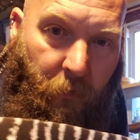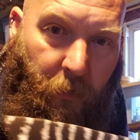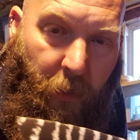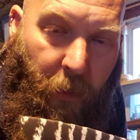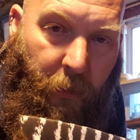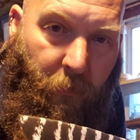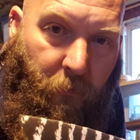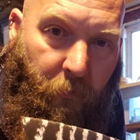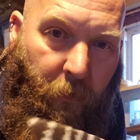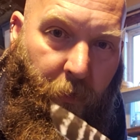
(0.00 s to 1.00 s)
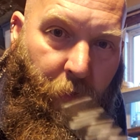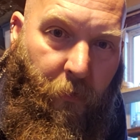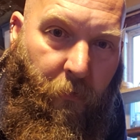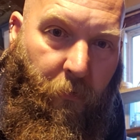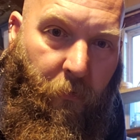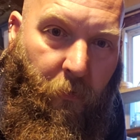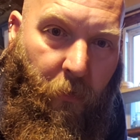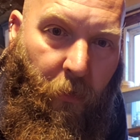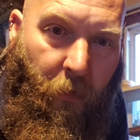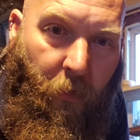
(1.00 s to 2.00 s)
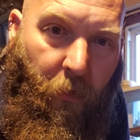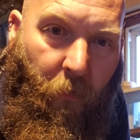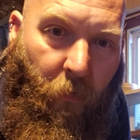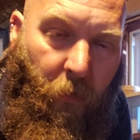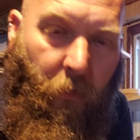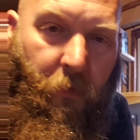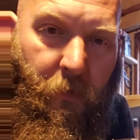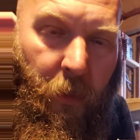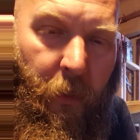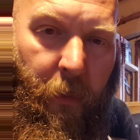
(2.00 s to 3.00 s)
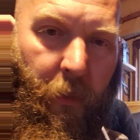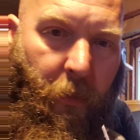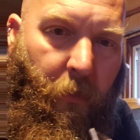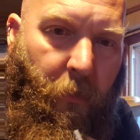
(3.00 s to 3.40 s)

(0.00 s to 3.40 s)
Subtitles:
Okay, here's what it looks like.